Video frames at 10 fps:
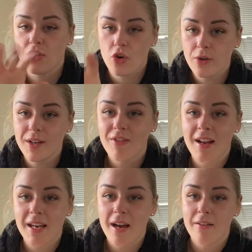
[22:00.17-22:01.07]
you're in
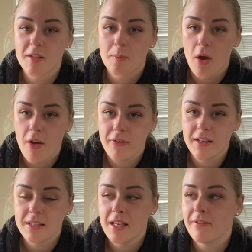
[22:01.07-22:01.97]
right now is
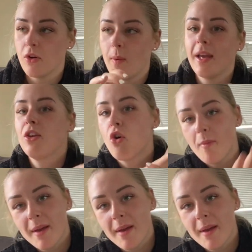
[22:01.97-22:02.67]
perfect for where you're